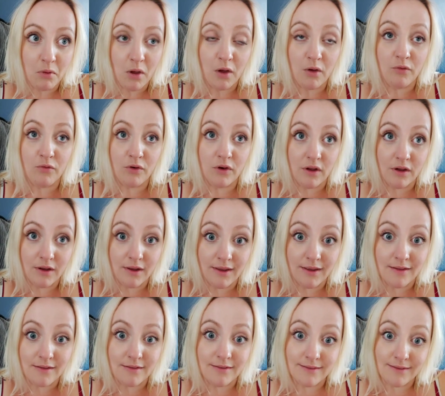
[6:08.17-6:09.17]
overnight
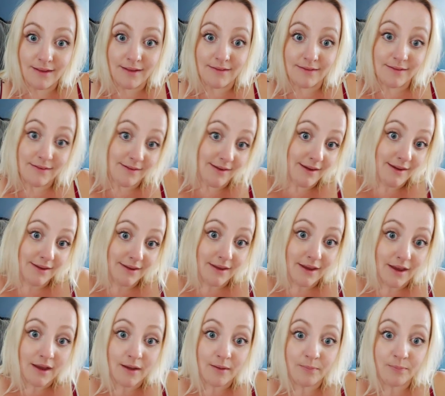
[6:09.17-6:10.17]
and today.
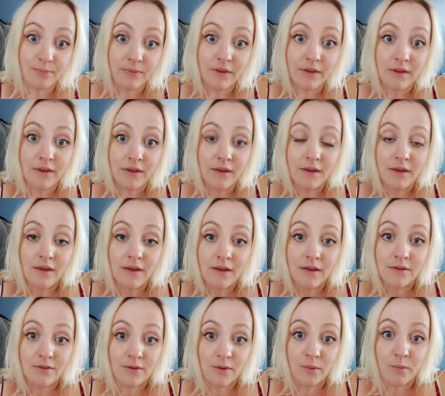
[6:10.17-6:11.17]

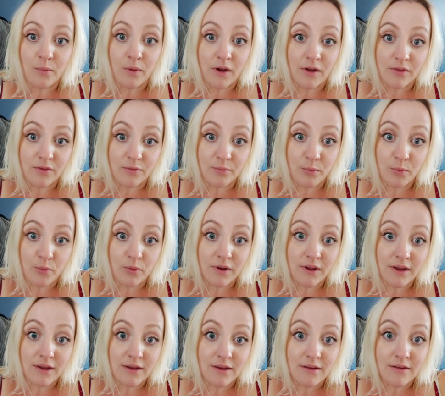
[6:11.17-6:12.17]
So woke up this
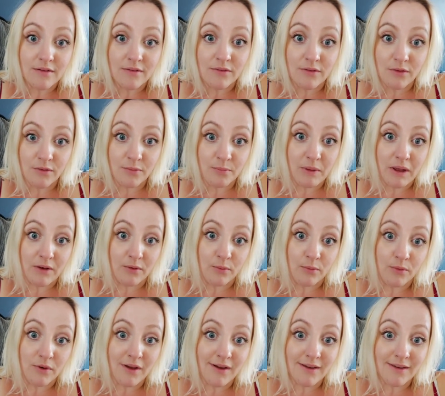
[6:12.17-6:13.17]
morning, used pad
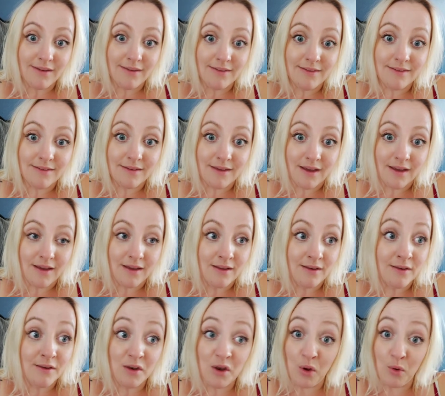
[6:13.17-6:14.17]
all night,
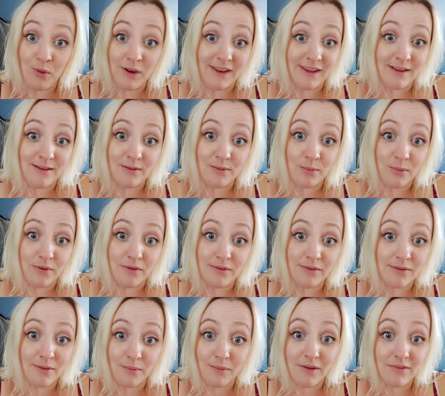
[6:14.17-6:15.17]
no leaks
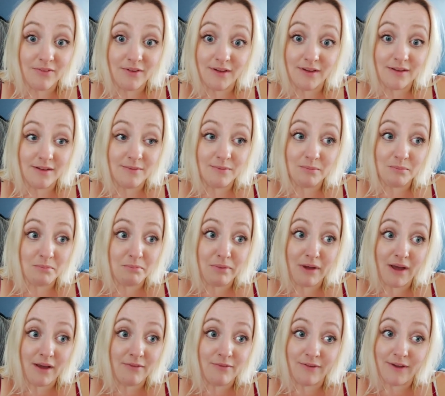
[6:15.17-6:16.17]
whatsoever,
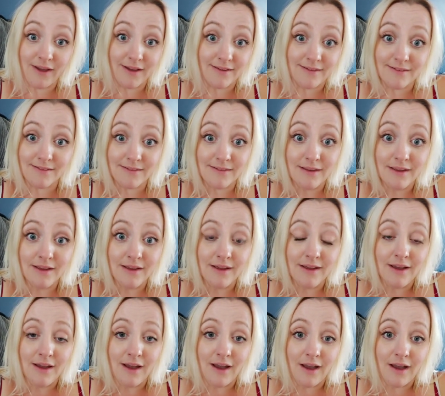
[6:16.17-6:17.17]
perfect.
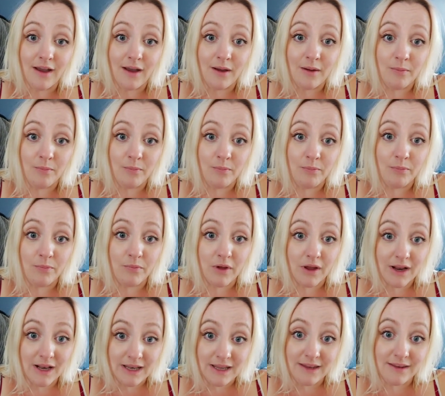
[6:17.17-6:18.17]
I
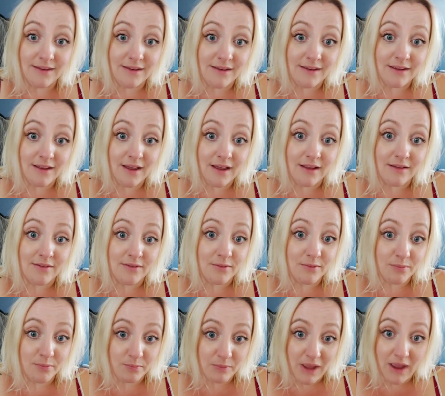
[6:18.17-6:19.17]
cleaned it
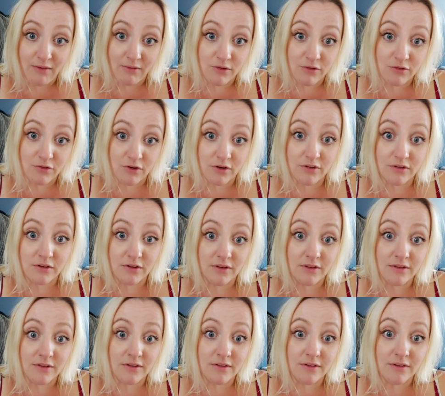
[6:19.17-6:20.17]
as care
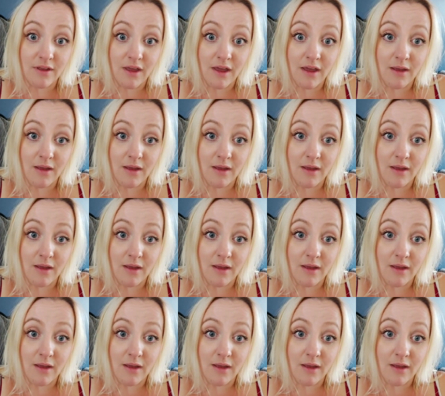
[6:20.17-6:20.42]
instructions